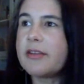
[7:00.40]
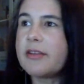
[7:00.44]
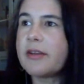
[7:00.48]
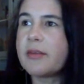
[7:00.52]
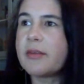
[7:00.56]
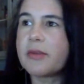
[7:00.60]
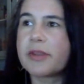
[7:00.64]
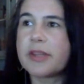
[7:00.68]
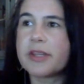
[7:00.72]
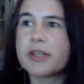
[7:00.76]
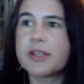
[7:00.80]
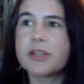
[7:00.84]

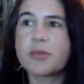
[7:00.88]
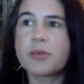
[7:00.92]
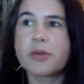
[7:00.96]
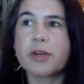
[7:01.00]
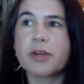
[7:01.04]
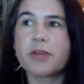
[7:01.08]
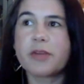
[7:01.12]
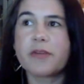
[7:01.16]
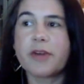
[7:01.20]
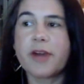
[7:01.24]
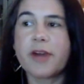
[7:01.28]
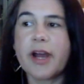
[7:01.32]
within
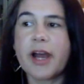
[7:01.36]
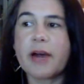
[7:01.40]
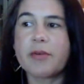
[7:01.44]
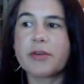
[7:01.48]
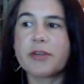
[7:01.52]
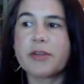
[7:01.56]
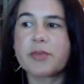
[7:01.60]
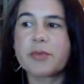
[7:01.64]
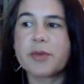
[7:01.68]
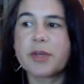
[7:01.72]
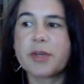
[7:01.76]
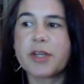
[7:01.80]
24
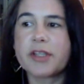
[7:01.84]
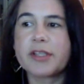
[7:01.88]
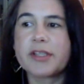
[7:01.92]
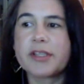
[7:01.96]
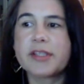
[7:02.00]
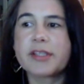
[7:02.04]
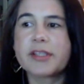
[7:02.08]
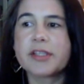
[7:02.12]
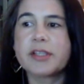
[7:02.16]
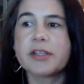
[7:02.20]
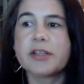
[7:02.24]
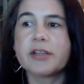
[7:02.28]
hours we could
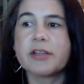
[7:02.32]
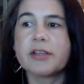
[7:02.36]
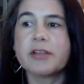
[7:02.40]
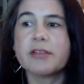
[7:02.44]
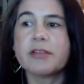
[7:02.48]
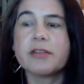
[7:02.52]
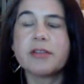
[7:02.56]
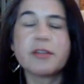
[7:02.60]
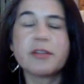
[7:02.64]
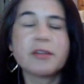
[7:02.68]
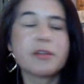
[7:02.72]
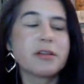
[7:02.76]

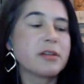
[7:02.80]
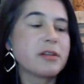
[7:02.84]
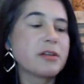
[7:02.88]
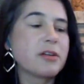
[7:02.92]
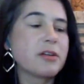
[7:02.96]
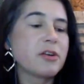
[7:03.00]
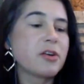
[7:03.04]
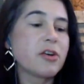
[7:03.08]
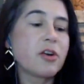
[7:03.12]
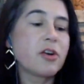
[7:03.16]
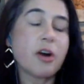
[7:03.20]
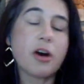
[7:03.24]
still
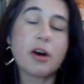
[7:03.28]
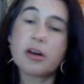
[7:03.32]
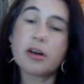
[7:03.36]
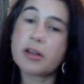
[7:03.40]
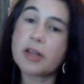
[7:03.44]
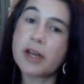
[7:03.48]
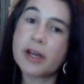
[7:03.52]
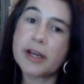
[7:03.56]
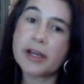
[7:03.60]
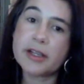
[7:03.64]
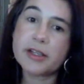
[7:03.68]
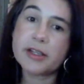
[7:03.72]
call
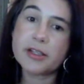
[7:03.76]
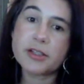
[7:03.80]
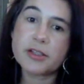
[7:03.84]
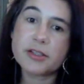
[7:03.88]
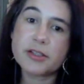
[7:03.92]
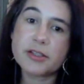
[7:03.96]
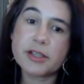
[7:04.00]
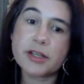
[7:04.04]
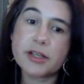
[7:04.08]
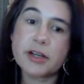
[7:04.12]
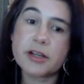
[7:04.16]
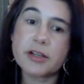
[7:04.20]
clients
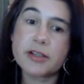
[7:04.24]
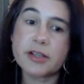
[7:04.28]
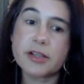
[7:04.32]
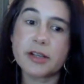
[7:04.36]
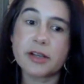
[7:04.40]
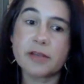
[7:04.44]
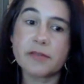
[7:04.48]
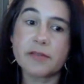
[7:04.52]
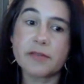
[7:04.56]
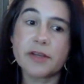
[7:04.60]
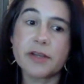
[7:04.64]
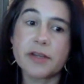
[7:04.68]
using our
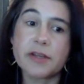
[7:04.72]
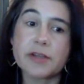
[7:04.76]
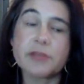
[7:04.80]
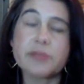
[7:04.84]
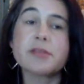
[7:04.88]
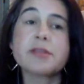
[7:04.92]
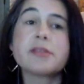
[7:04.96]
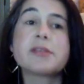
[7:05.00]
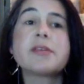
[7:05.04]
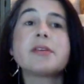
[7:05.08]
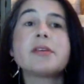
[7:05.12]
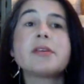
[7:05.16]
cell
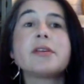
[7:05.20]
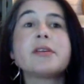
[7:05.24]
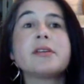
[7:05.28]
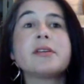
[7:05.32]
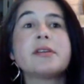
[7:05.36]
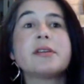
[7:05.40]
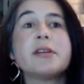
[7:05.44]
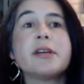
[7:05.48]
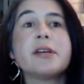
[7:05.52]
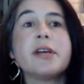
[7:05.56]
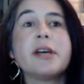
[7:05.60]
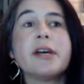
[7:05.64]
phones,
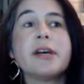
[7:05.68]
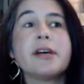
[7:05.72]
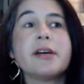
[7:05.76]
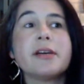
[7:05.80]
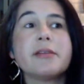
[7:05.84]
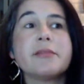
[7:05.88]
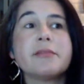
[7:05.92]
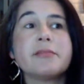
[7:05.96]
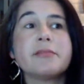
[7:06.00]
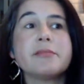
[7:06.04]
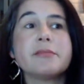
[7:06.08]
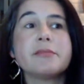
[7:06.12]

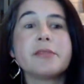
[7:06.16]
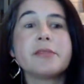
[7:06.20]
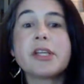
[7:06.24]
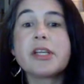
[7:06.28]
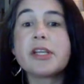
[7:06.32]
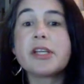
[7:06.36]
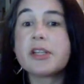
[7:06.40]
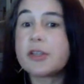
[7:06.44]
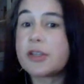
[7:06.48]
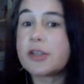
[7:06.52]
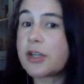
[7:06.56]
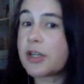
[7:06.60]
um,
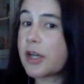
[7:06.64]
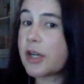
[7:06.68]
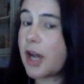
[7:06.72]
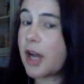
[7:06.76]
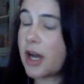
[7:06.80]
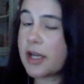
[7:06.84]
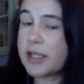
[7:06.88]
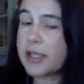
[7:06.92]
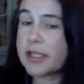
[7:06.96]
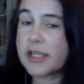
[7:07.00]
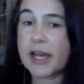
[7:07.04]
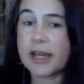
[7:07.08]

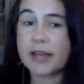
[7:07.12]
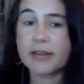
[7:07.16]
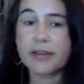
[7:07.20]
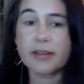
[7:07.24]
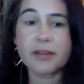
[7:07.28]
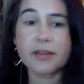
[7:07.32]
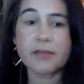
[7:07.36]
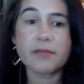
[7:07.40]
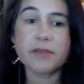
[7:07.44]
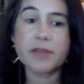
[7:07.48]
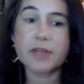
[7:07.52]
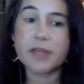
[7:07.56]
contact
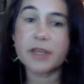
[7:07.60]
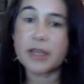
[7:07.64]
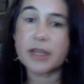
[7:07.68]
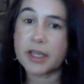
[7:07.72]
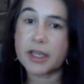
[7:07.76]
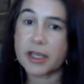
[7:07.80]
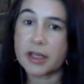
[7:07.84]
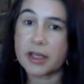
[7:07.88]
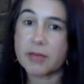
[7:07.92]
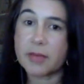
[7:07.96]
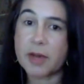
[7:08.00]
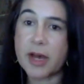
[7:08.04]
them via
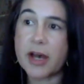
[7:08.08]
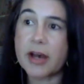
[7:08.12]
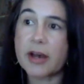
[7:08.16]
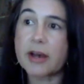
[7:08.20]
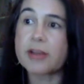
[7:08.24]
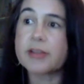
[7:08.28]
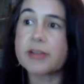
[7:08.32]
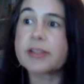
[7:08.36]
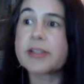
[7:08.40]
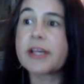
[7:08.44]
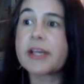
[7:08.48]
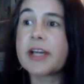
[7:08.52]
email,
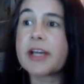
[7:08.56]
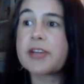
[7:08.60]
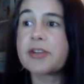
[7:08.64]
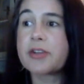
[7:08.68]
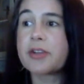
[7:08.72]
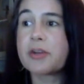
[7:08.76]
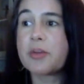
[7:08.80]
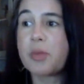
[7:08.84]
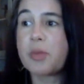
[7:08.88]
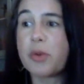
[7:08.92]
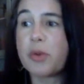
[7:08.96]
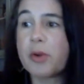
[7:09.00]
schedule
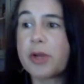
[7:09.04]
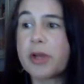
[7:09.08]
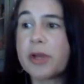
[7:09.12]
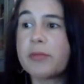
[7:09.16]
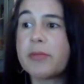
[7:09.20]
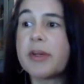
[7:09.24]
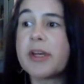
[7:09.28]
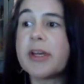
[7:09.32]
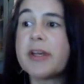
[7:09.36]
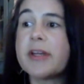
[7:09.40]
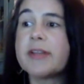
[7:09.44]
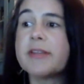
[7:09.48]

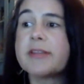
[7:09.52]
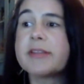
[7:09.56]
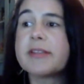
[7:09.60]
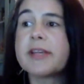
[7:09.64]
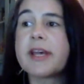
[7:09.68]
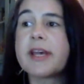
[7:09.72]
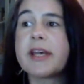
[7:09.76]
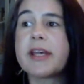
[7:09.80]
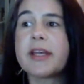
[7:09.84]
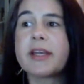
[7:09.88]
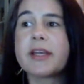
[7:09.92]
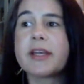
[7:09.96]
appointments,
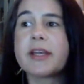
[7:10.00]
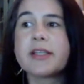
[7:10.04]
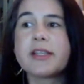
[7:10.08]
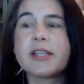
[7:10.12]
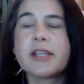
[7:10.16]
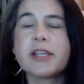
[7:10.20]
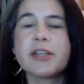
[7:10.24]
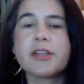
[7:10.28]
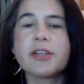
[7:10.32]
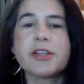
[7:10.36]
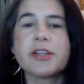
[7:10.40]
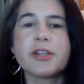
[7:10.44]
and
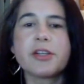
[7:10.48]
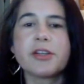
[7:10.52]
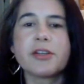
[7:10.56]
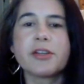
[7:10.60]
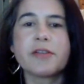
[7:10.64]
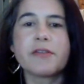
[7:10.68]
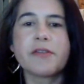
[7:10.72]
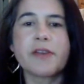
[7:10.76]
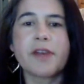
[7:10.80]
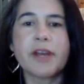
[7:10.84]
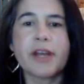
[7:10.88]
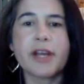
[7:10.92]
continue to do the
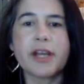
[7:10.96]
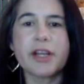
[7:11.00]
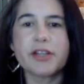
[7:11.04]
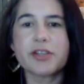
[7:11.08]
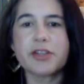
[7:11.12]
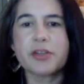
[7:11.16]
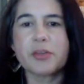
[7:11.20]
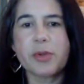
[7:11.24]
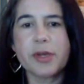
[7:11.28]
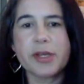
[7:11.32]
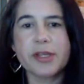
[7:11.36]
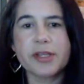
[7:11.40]

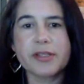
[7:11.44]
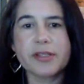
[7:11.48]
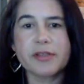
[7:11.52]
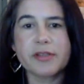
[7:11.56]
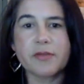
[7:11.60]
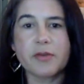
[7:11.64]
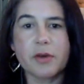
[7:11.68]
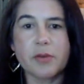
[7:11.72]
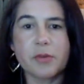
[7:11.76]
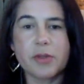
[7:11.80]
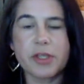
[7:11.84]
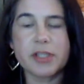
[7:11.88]
financial piece of
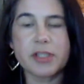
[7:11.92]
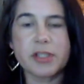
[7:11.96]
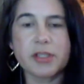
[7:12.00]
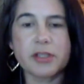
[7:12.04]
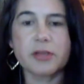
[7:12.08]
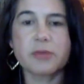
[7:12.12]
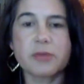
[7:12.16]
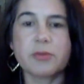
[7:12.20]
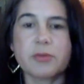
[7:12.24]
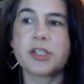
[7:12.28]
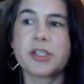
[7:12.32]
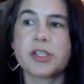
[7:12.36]
what we
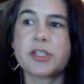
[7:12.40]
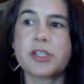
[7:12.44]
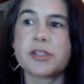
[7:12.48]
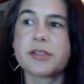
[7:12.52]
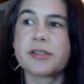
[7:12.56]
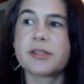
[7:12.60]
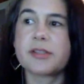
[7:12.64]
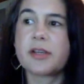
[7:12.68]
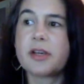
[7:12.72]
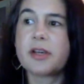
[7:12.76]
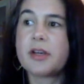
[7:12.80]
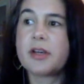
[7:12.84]
do, which
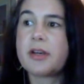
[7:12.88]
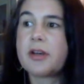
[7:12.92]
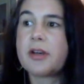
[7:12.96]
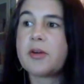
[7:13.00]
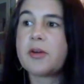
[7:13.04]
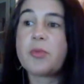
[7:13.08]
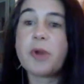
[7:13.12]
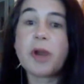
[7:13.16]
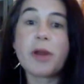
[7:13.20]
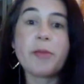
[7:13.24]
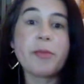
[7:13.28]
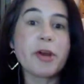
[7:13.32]
is
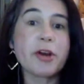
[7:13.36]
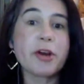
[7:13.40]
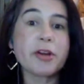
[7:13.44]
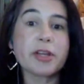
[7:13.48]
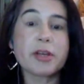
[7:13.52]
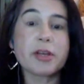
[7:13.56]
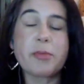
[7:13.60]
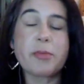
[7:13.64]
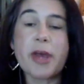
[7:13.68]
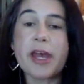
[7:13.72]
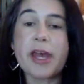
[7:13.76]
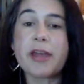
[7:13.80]
primarily
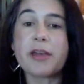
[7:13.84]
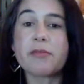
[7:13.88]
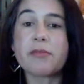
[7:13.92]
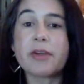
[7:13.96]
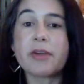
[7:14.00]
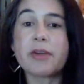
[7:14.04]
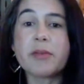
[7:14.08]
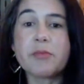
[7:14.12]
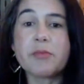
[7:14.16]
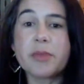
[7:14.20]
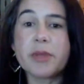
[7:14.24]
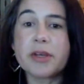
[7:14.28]
paying
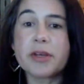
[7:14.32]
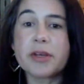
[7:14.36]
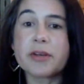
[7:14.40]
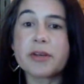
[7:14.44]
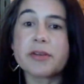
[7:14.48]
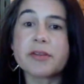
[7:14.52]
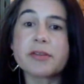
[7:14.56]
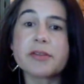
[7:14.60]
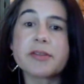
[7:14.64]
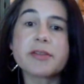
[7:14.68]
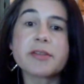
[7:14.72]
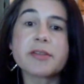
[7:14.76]
rent
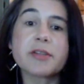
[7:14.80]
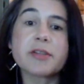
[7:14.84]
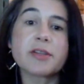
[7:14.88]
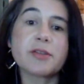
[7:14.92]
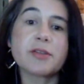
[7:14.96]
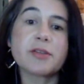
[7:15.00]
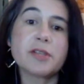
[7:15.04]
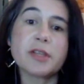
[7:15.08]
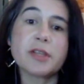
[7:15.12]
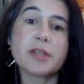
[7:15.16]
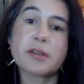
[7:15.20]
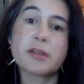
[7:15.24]
bills,
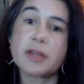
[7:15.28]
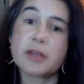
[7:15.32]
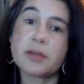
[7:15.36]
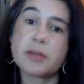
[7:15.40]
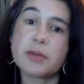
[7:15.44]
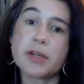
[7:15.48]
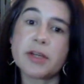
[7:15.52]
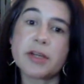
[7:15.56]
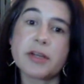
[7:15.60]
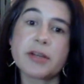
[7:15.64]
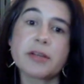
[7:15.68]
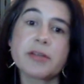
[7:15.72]
utility
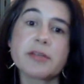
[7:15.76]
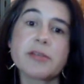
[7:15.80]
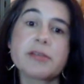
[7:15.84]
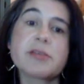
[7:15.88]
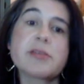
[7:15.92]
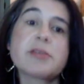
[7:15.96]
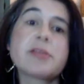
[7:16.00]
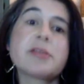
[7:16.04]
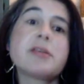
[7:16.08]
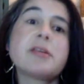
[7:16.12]
bills,